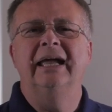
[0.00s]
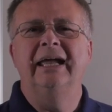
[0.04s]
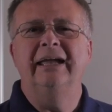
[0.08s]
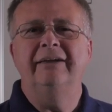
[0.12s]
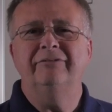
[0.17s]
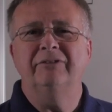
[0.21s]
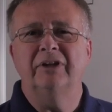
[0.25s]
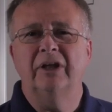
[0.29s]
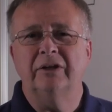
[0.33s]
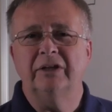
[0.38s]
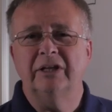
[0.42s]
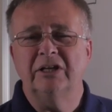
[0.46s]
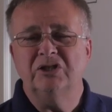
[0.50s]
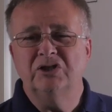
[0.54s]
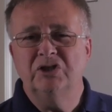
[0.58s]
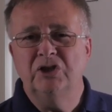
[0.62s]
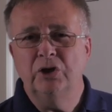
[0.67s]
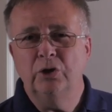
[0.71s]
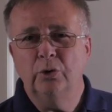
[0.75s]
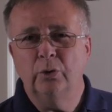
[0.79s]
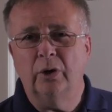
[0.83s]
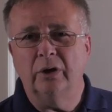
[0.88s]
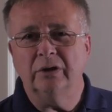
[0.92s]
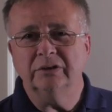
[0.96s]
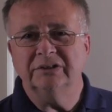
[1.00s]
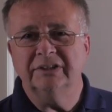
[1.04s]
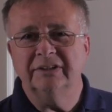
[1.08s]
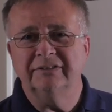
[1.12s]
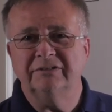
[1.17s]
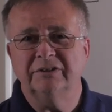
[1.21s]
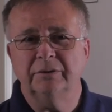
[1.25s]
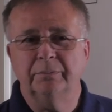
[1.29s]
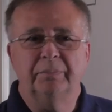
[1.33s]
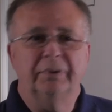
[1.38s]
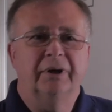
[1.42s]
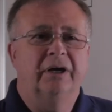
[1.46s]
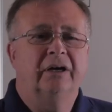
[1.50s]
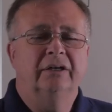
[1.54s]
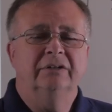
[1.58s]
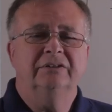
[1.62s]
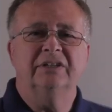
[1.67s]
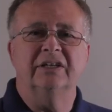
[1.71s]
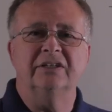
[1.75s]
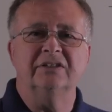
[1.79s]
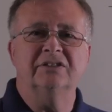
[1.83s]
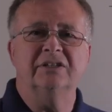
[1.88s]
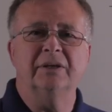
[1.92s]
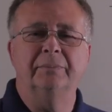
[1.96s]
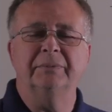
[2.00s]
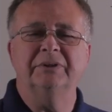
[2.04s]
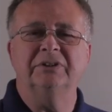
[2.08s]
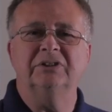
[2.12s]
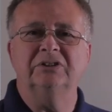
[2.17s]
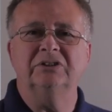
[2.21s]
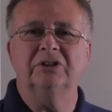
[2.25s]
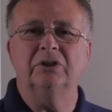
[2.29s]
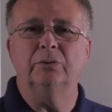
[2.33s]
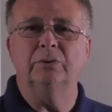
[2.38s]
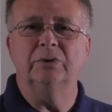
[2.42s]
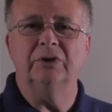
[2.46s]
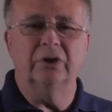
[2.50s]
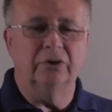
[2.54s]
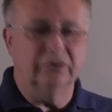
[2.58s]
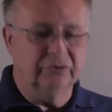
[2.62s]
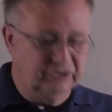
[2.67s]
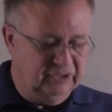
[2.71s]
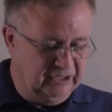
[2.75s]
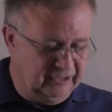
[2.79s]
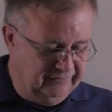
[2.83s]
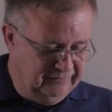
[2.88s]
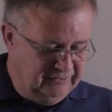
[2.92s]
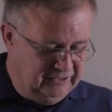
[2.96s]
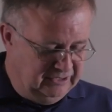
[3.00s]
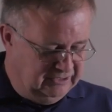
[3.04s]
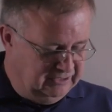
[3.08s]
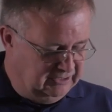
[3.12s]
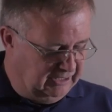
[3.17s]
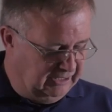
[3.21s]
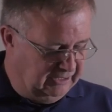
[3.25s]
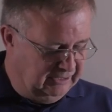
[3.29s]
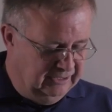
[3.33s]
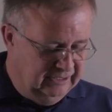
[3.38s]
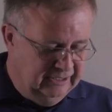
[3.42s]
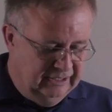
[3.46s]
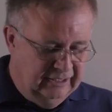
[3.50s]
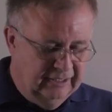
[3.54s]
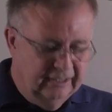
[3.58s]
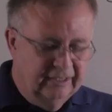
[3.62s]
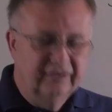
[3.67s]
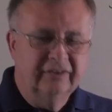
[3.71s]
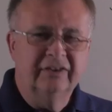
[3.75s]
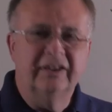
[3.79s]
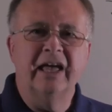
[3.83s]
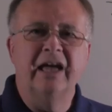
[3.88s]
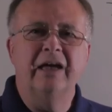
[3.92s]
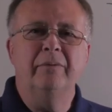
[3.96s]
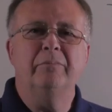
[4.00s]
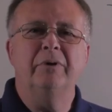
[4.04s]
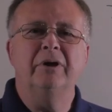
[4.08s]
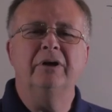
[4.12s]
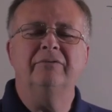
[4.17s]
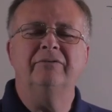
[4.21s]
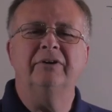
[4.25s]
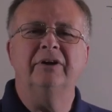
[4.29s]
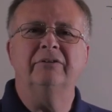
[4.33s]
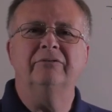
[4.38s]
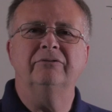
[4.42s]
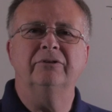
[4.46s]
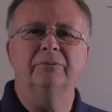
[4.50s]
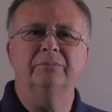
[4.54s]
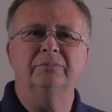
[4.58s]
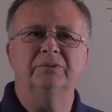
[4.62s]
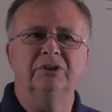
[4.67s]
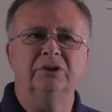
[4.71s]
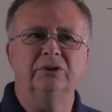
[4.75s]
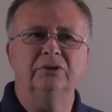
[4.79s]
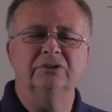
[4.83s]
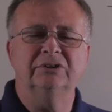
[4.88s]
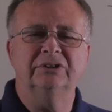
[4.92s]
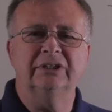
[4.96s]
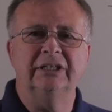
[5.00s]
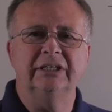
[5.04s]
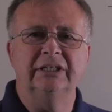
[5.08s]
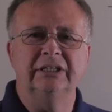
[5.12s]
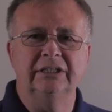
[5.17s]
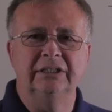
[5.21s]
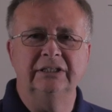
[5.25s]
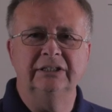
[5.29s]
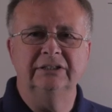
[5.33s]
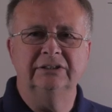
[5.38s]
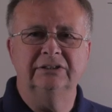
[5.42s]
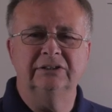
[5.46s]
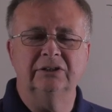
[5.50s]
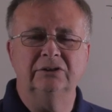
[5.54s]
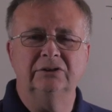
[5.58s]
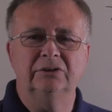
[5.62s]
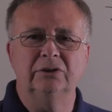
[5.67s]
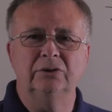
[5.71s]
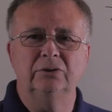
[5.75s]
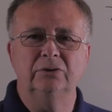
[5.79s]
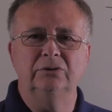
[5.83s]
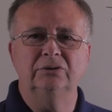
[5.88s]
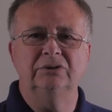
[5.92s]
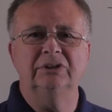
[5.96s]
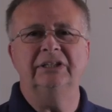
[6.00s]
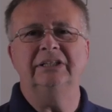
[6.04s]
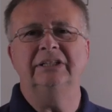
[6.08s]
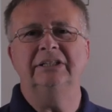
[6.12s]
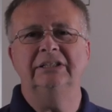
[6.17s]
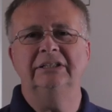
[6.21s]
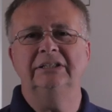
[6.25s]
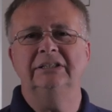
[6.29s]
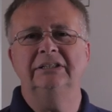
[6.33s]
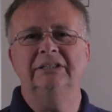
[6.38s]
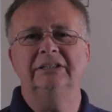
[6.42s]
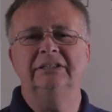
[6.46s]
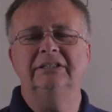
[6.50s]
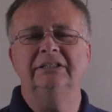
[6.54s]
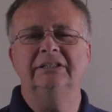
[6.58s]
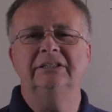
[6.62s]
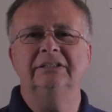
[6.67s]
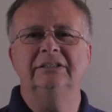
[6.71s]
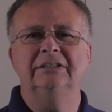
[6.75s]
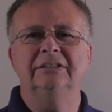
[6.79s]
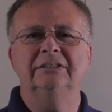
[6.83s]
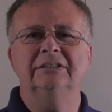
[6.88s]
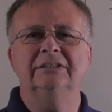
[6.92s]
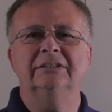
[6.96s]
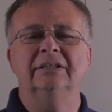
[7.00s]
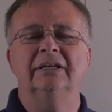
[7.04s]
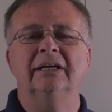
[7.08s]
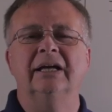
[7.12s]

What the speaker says: even though they're two octaves apart, it's something to do with octaves, isn't it? They're moving from two C's to two D's.